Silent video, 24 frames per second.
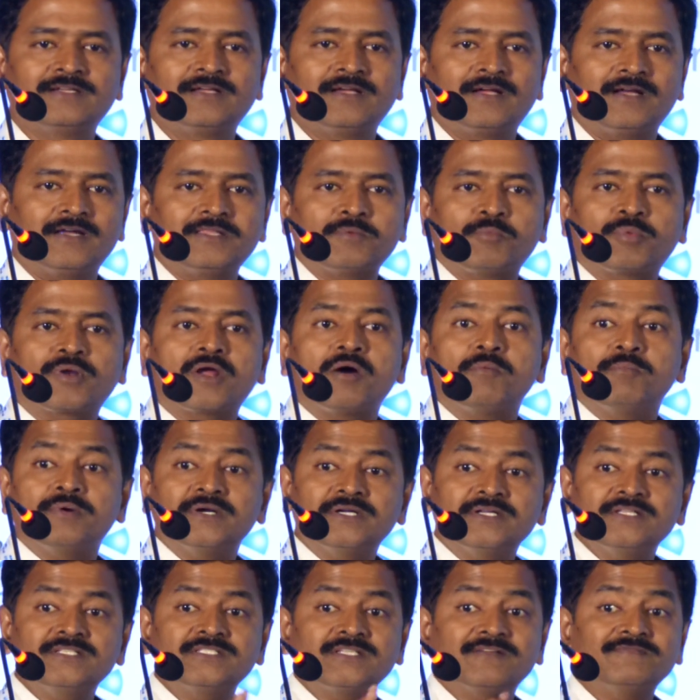and the
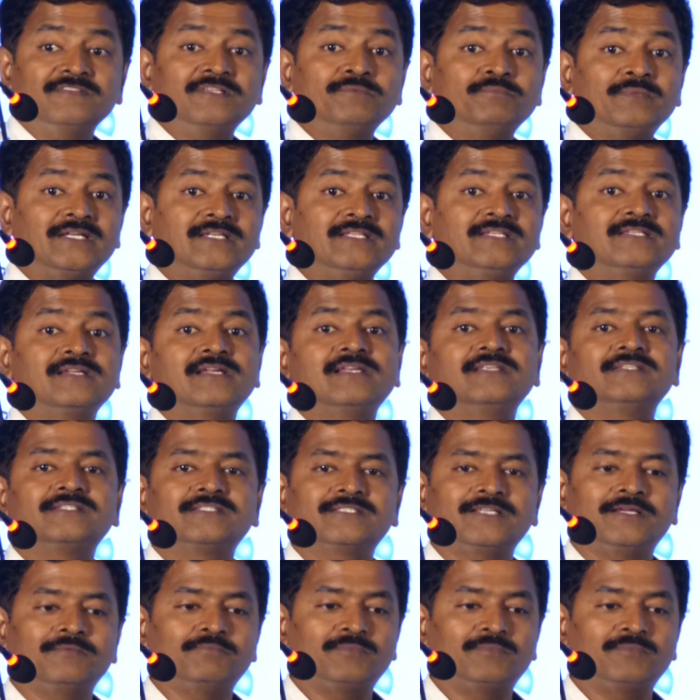properties of the material is same,